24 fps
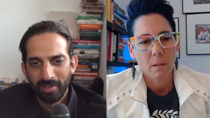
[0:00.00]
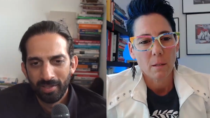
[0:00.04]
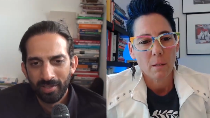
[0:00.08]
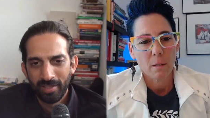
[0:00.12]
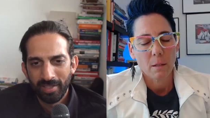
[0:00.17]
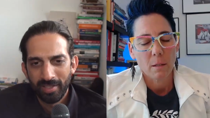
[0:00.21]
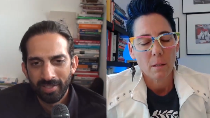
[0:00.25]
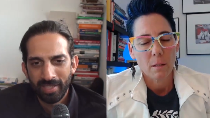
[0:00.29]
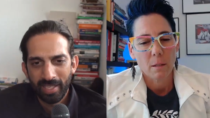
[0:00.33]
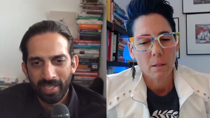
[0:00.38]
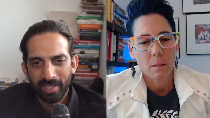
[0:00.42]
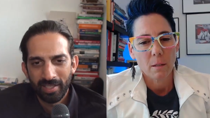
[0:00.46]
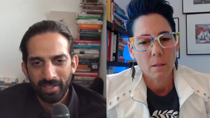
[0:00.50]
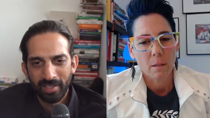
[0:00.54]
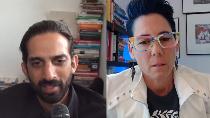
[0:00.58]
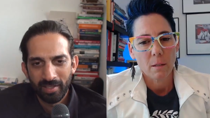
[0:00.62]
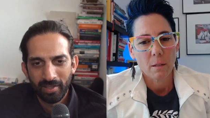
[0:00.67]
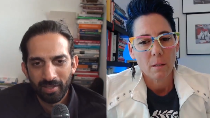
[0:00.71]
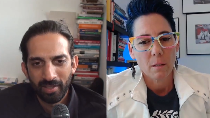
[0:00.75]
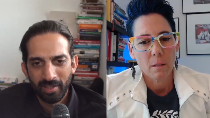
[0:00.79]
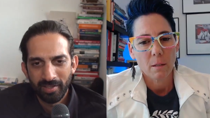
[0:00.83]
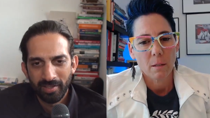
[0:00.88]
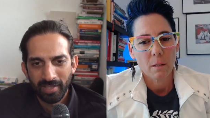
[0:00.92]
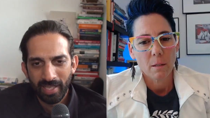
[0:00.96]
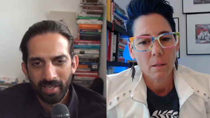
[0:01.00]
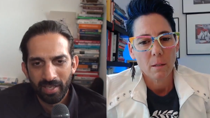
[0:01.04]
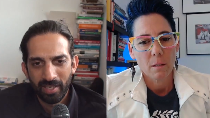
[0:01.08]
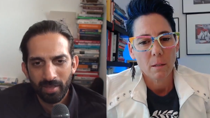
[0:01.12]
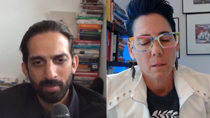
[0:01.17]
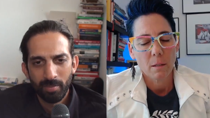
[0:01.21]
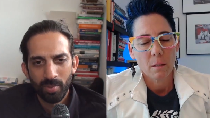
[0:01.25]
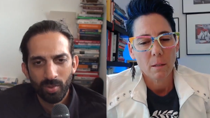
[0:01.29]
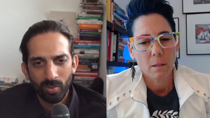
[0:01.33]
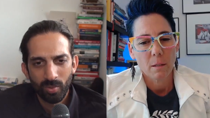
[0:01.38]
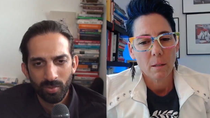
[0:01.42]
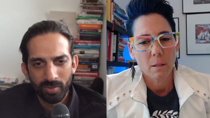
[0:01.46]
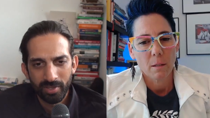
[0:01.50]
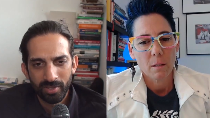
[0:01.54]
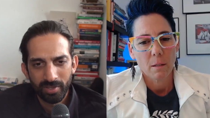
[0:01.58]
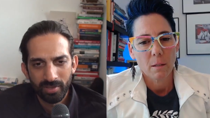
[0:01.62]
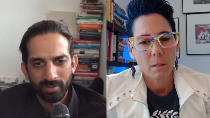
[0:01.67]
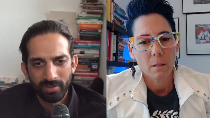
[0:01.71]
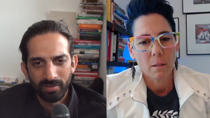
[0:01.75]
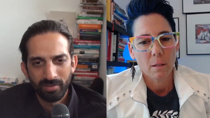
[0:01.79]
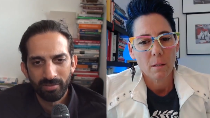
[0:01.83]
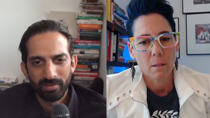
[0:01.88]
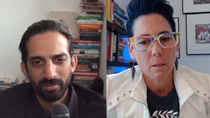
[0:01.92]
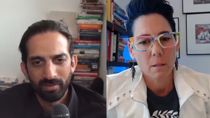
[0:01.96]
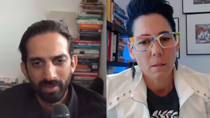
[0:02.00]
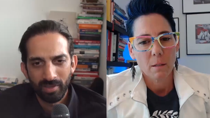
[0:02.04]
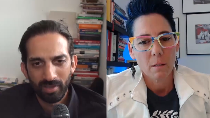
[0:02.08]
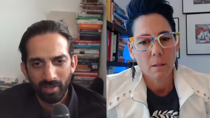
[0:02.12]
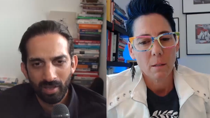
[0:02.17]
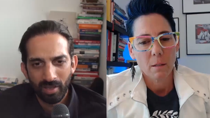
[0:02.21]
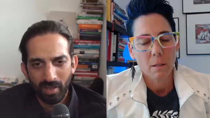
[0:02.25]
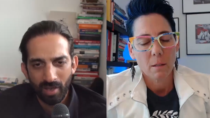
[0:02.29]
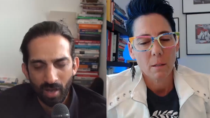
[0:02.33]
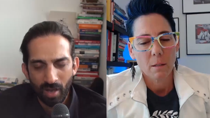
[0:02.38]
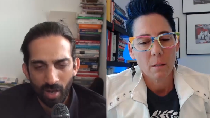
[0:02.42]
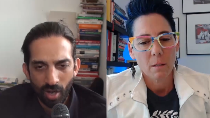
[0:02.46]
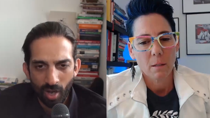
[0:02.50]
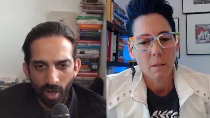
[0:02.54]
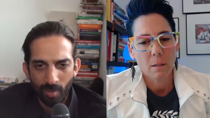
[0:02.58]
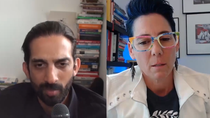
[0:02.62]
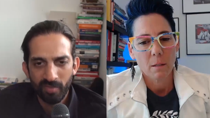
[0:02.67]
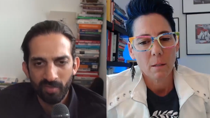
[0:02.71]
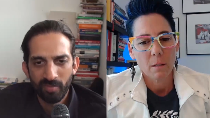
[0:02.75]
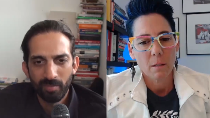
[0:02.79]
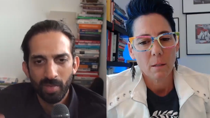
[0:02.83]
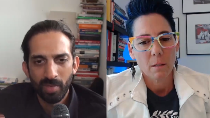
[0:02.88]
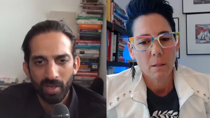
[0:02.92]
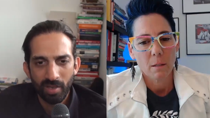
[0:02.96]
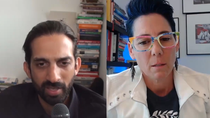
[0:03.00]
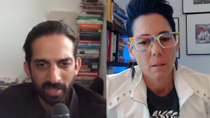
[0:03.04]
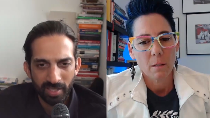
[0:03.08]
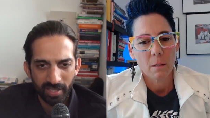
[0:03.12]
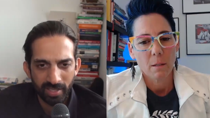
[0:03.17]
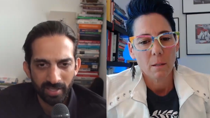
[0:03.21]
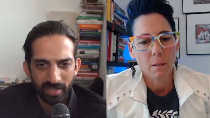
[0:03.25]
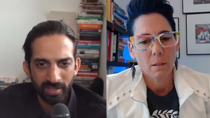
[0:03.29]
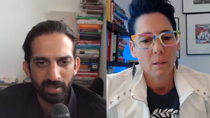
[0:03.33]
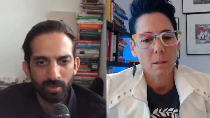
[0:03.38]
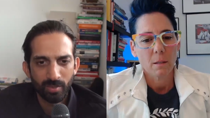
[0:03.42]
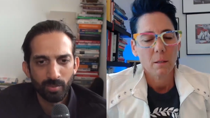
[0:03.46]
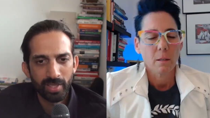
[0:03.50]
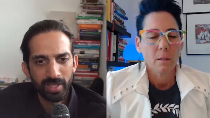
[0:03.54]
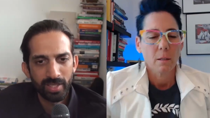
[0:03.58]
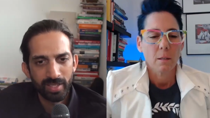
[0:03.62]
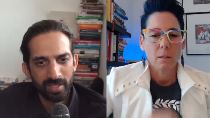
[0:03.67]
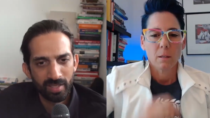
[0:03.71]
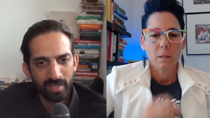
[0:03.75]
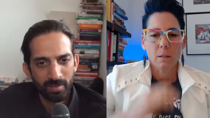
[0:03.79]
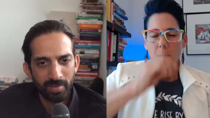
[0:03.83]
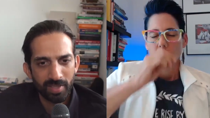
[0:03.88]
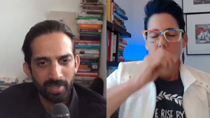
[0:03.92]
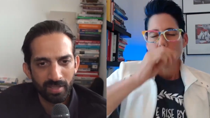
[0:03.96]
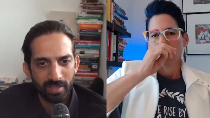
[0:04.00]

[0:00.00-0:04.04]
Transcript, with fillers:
Speaker 1: Is that, uh, is that an important arm of marketing that we need to be